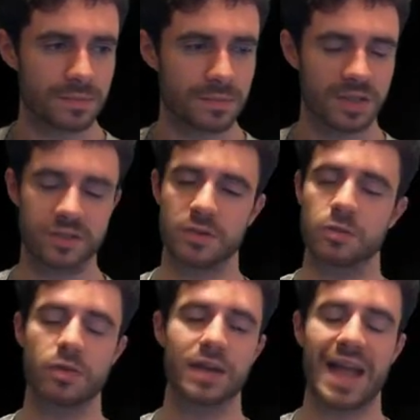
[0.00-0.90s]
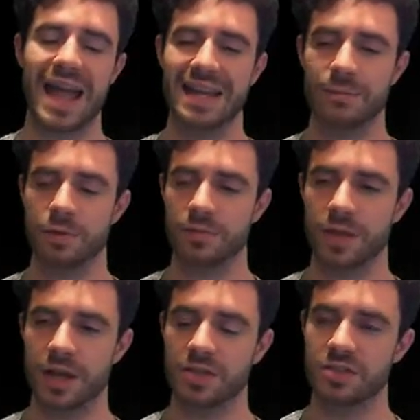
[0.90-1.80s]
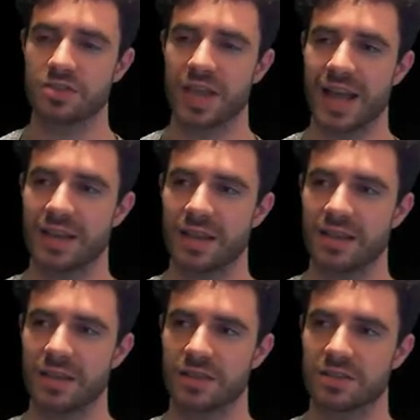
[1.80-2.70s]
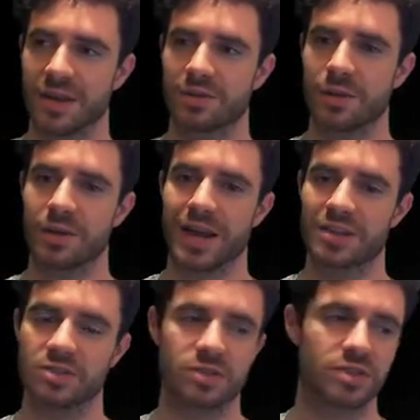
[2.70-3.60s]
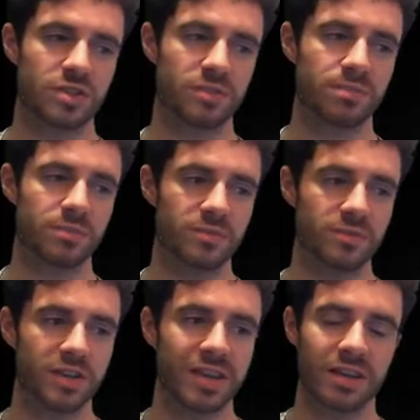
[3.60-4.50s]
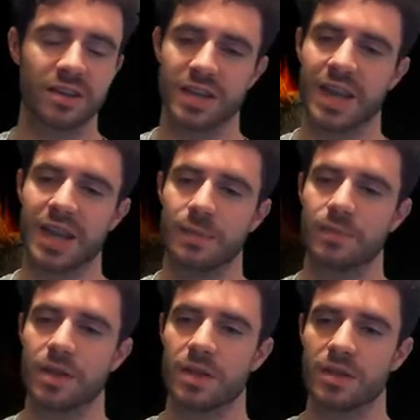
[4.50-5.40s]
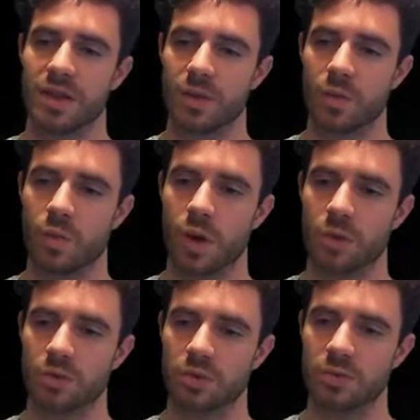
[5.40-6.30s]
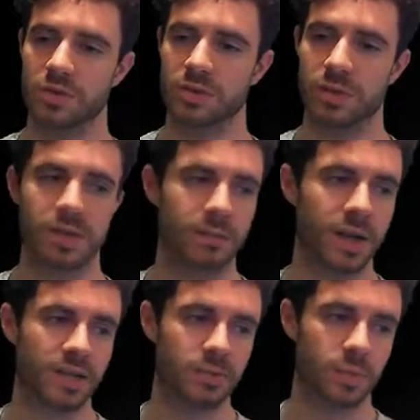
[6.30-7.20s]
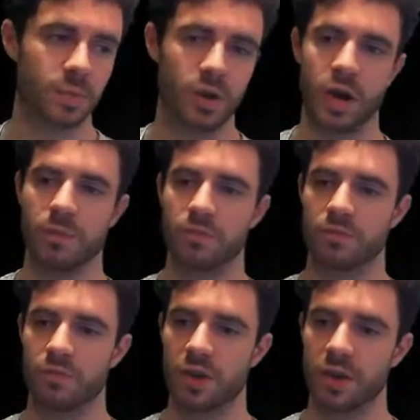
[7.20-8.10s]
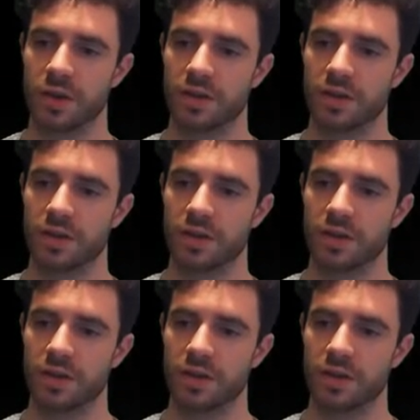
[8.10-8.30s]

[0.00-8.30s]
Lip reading: Because if you're running any modifications, anything that's downloaded extra to the vanilla game, then it won't obviously be compatible with what I'm running.